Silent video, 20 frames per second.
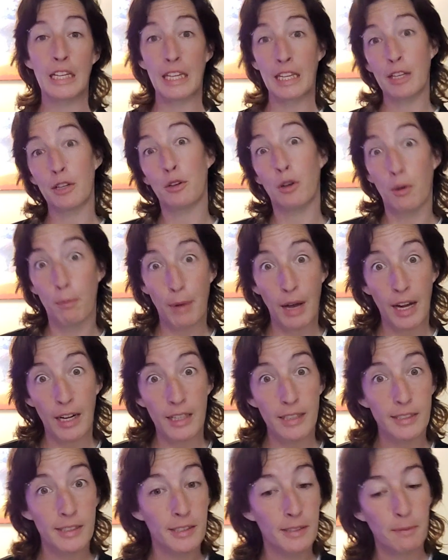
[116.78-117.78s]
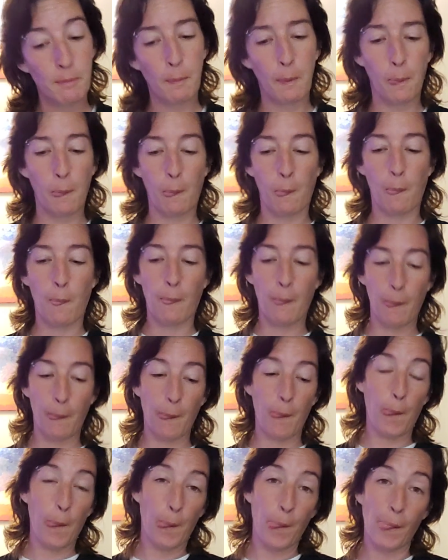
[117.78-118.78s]
in adult bodies.
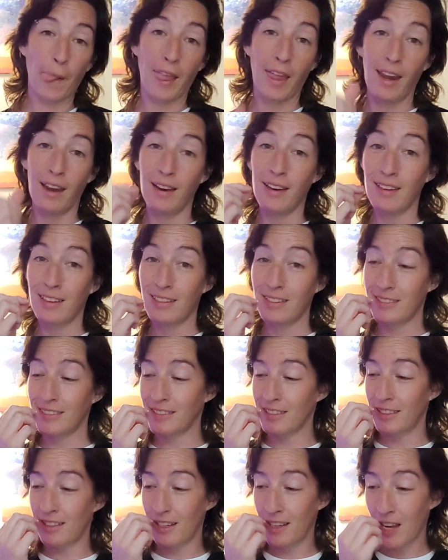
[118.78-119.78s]
Because